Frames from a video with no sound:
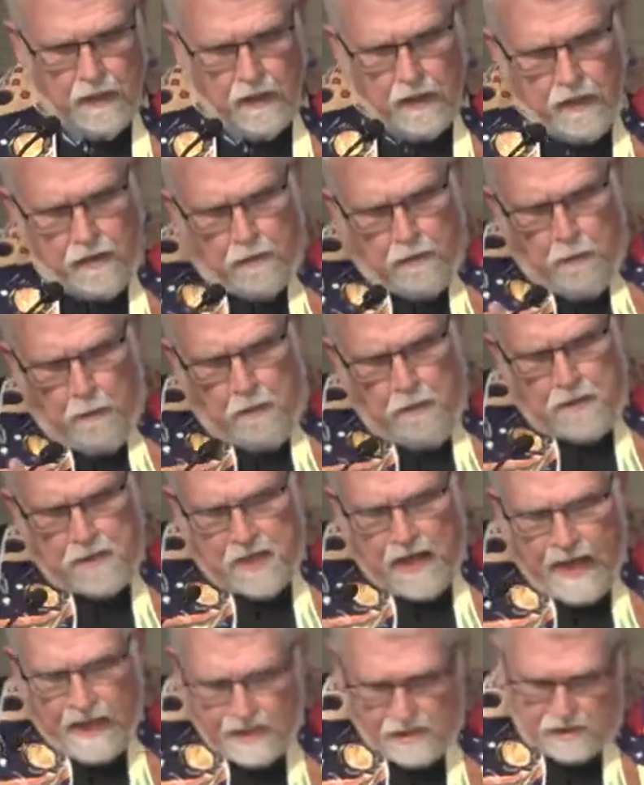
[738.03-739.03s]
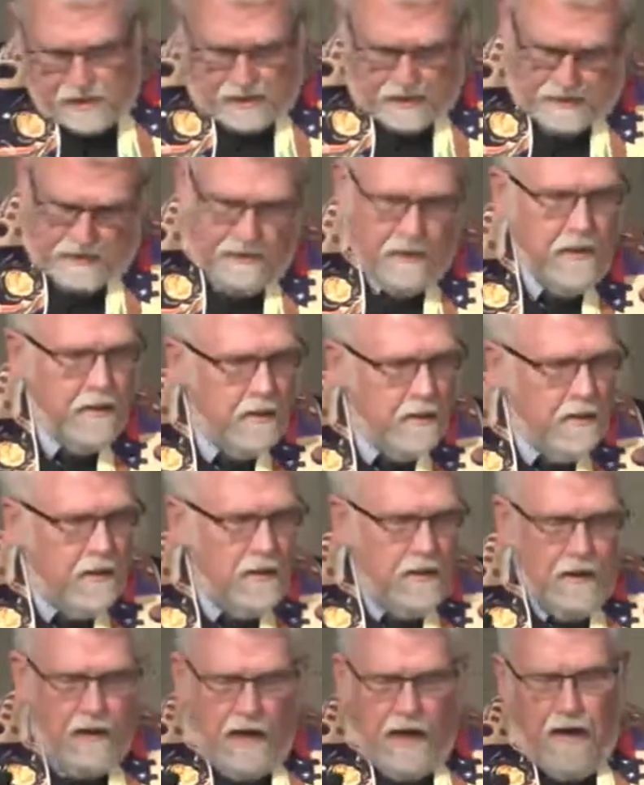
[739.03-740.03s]
And through protection,
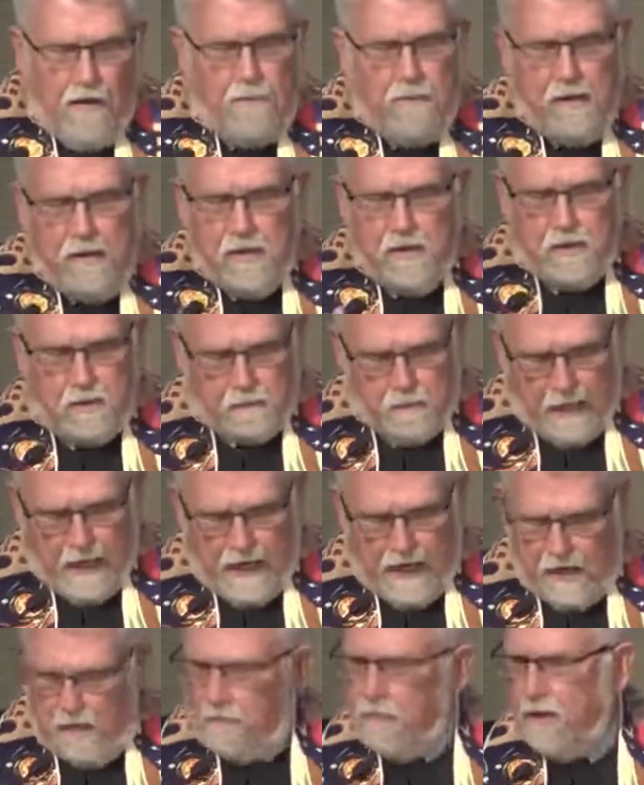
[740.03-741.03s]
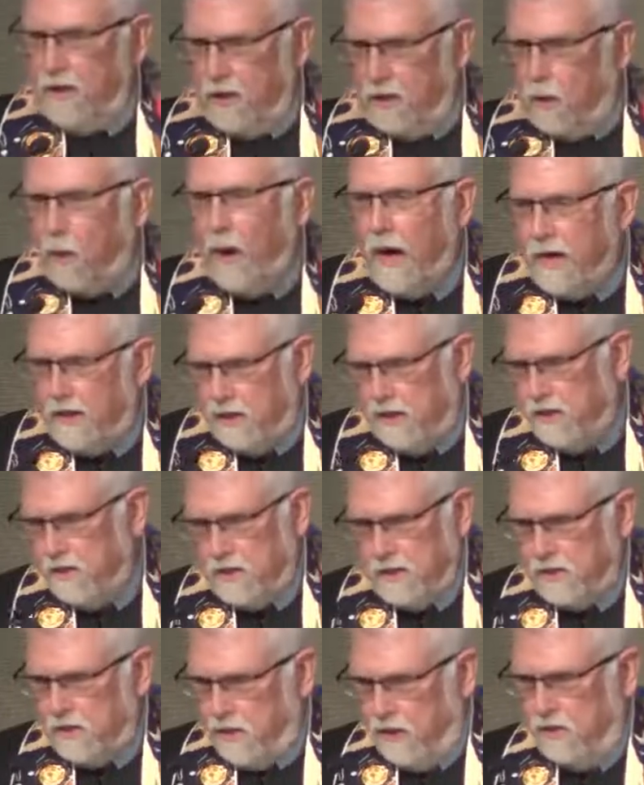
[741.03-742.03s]
I've been inspired by the Quakers
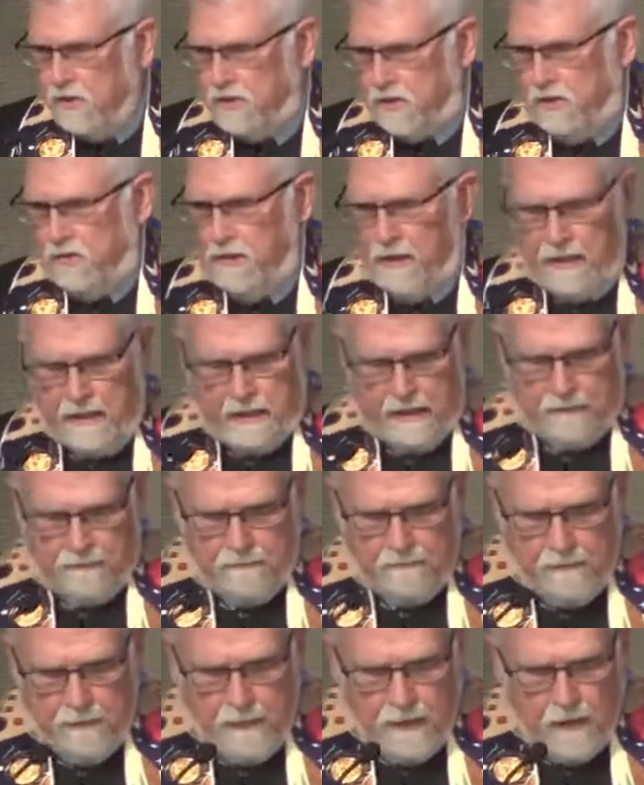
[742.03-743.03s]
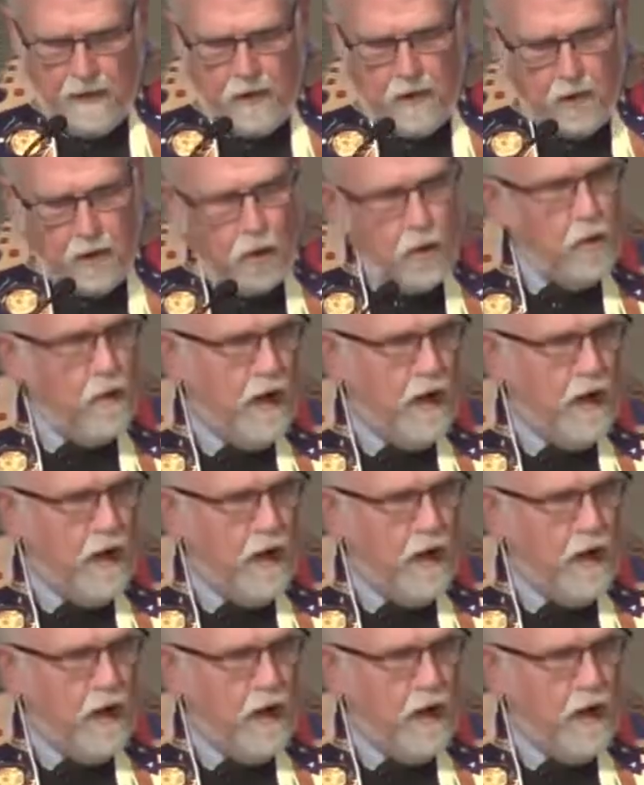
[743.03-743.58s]
in Costa Rica, who